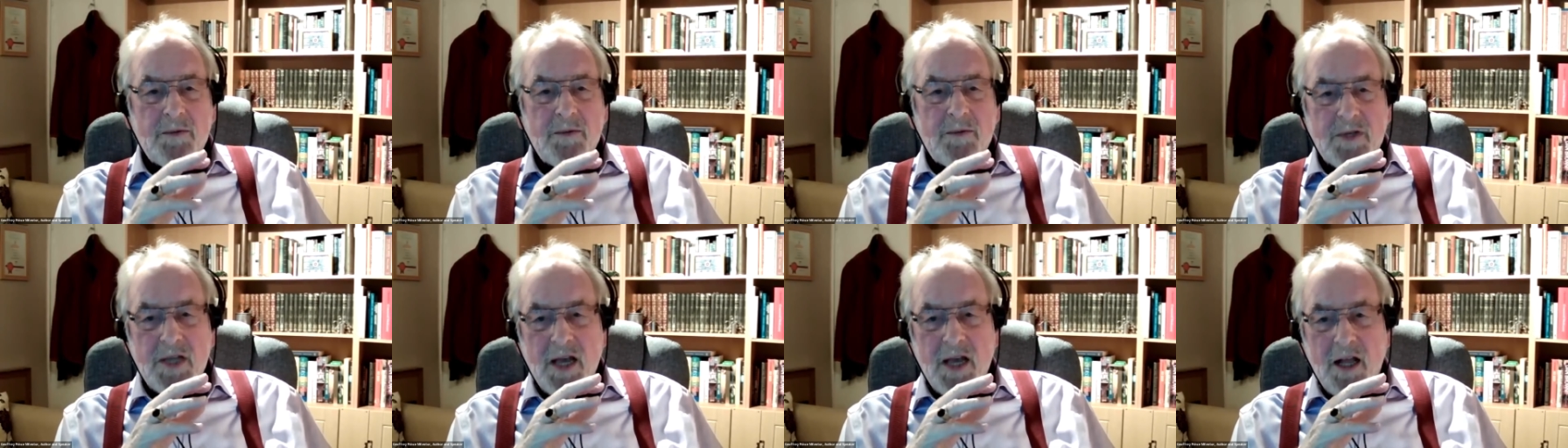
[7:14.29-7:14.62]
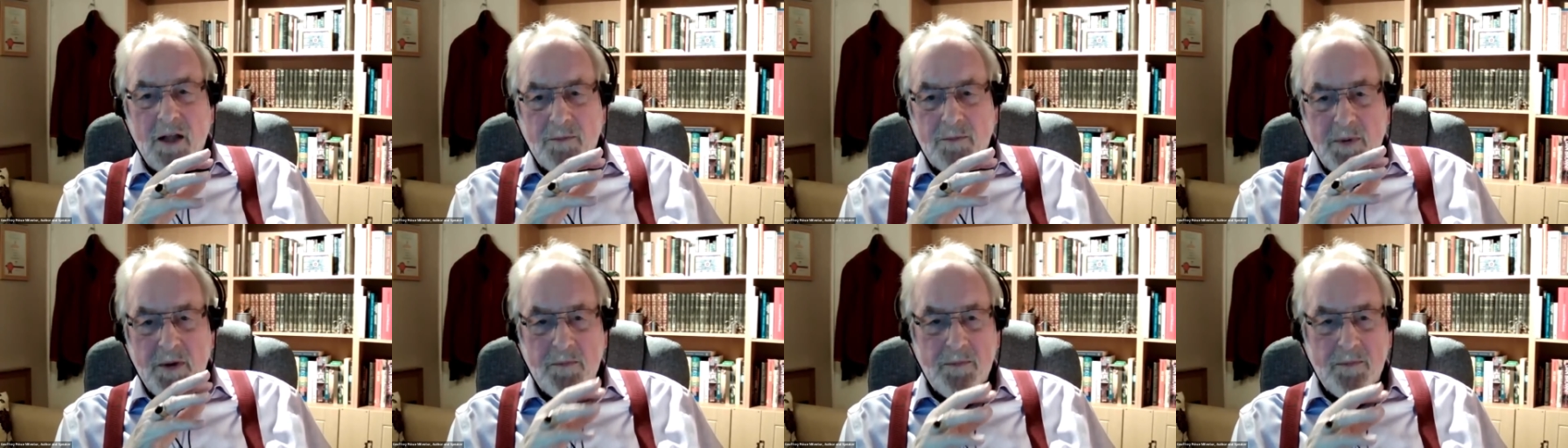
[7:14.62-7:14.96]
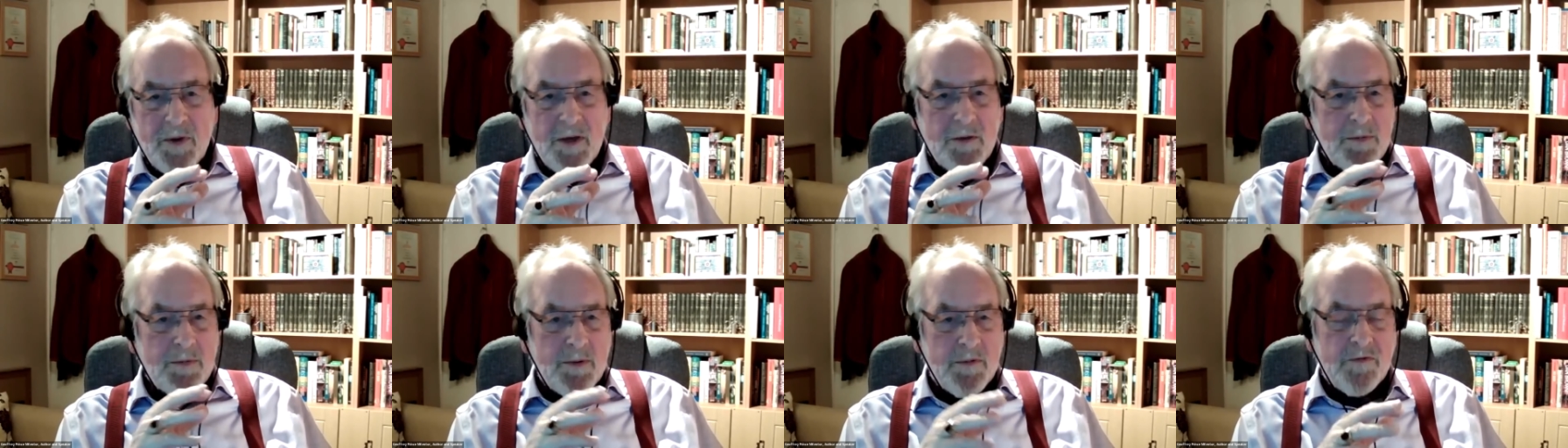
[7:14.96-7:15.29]
was helping
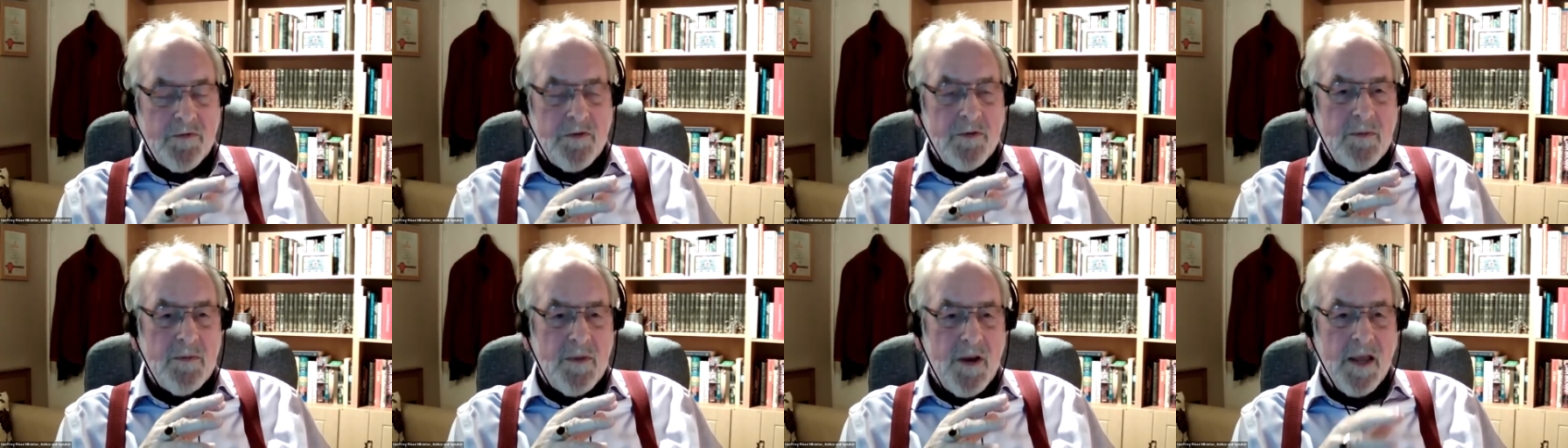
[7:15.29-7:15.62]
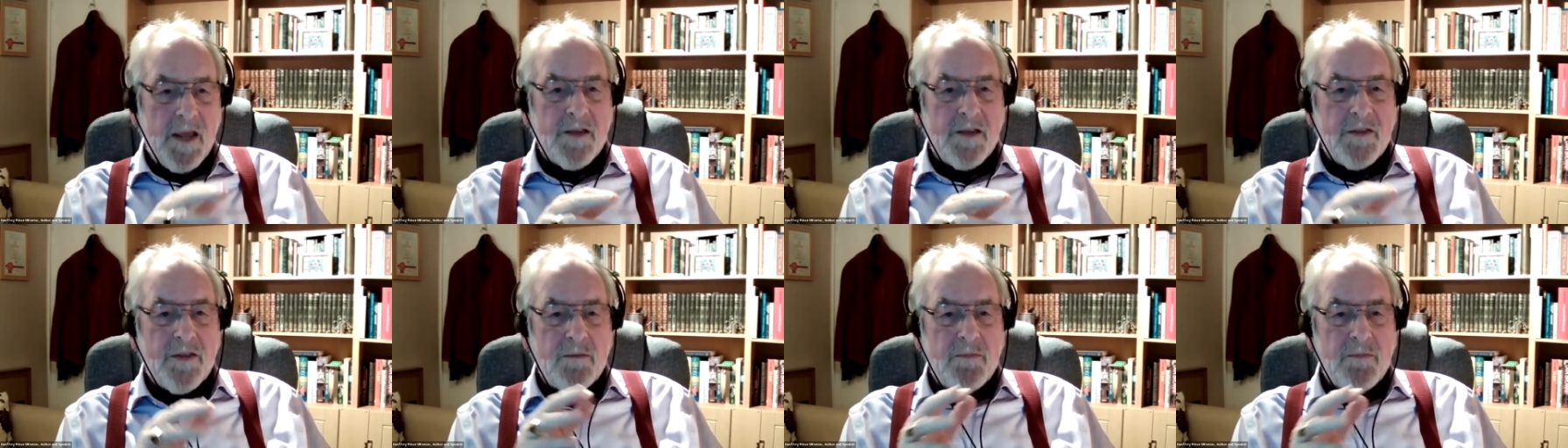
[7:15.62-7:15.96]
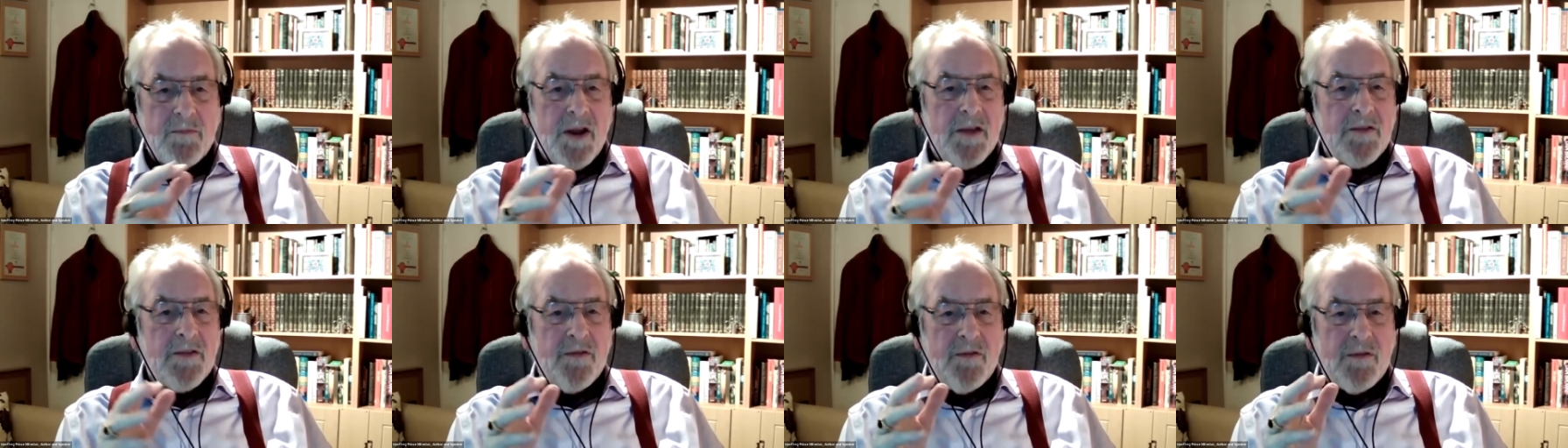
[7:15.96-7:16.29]
people from the length and
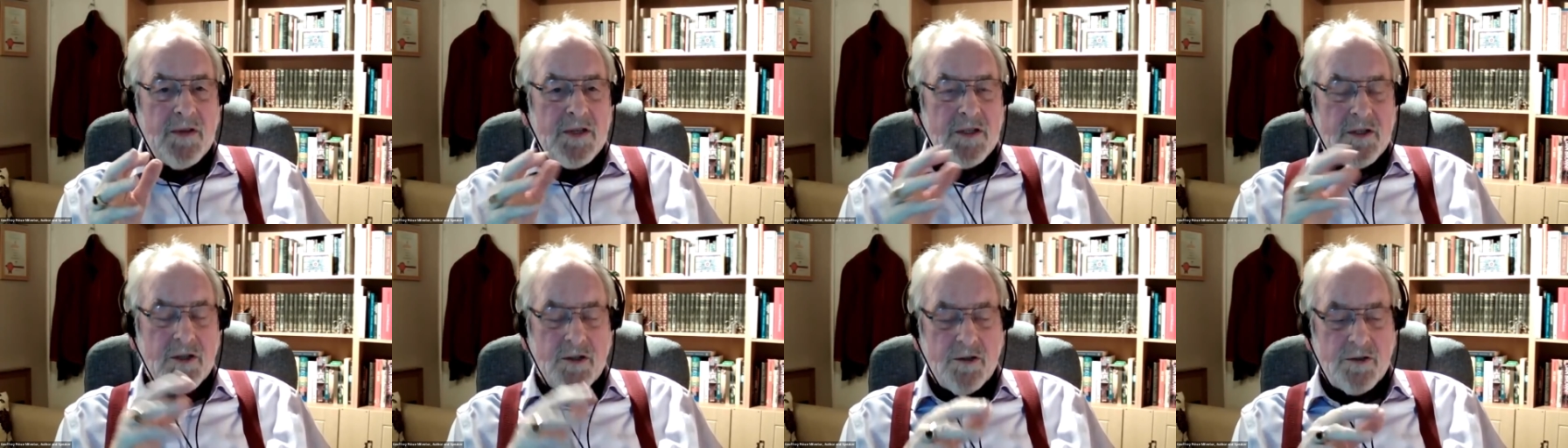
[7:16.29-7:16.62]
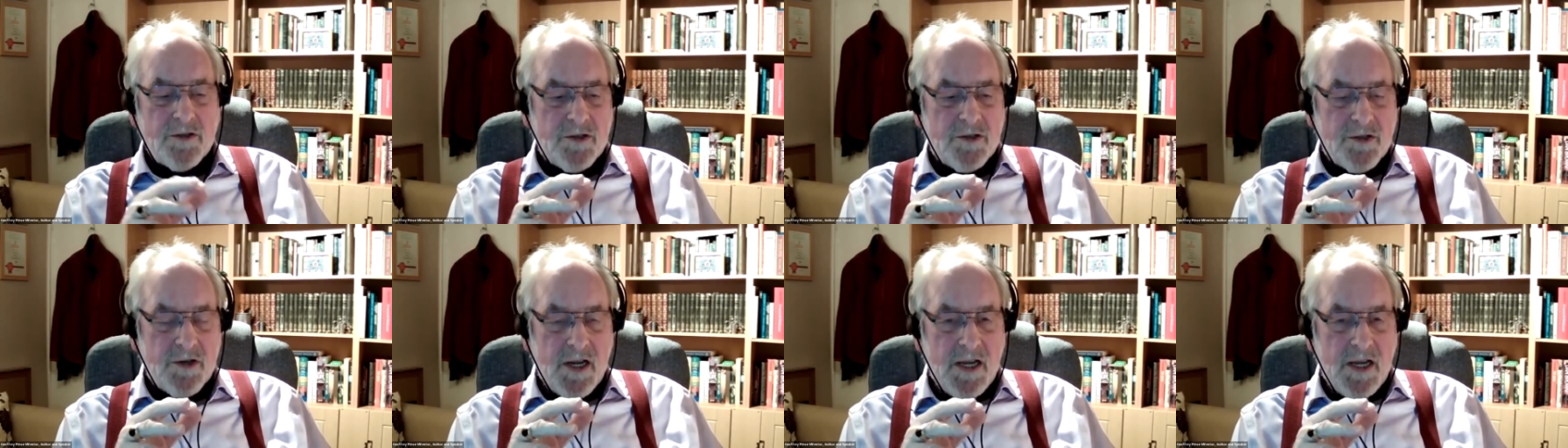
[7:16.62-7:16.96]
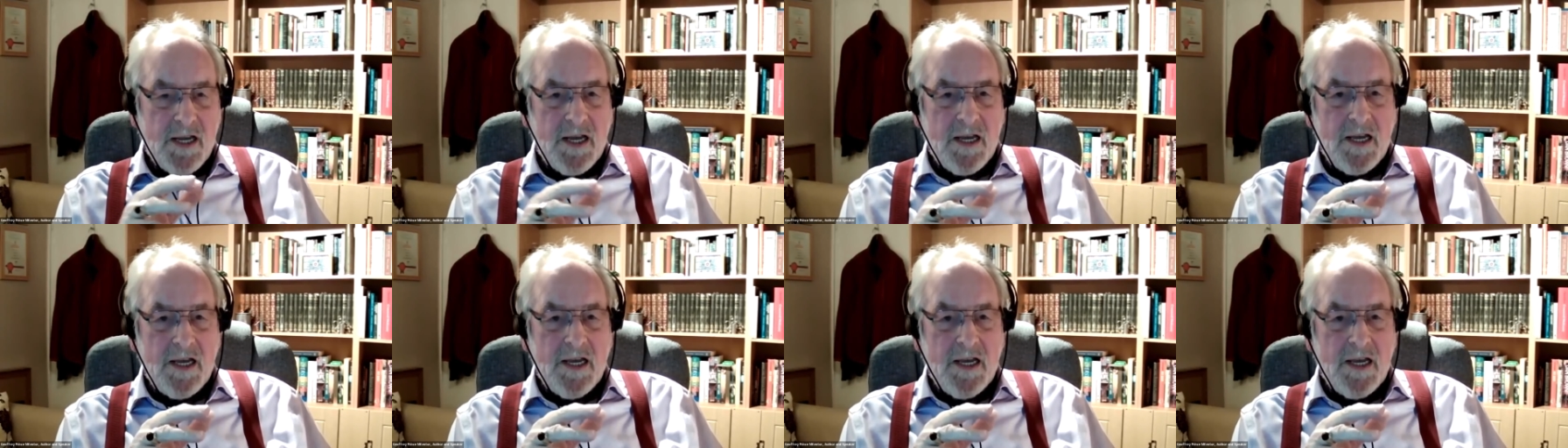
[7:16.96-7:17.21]
breadth of this country.